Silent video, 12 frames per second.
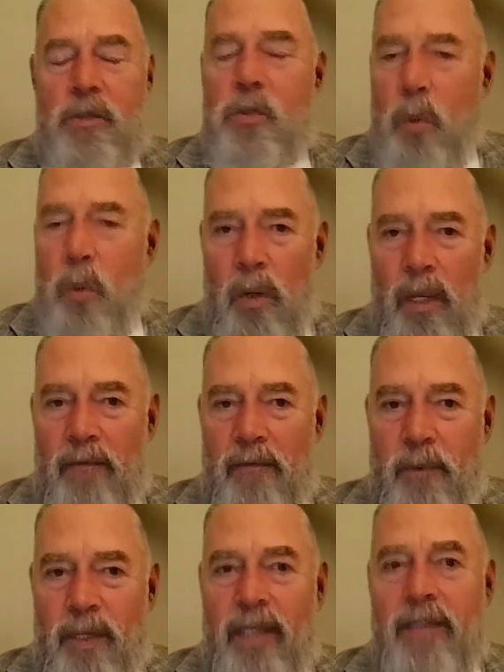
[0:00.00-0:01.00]
So
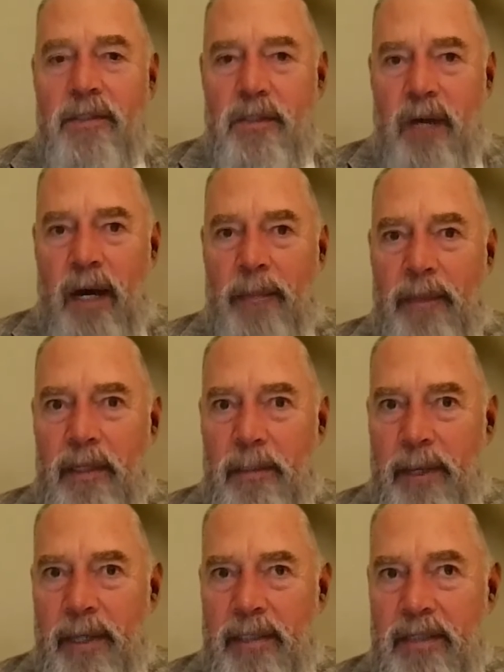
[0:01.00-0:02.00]
if we could stop the
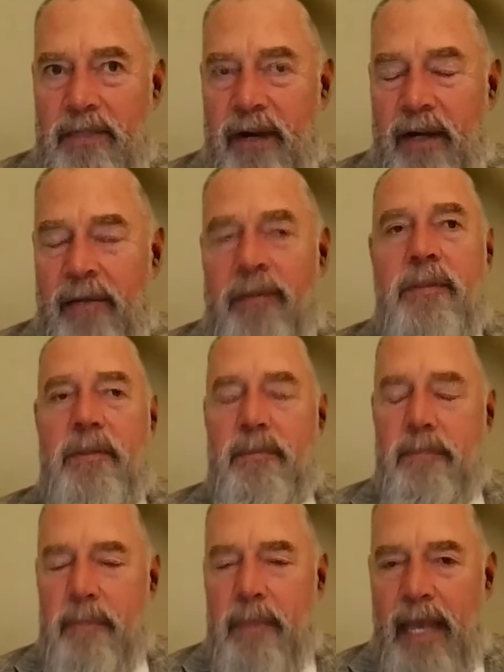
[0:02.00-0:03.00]
domestic violence,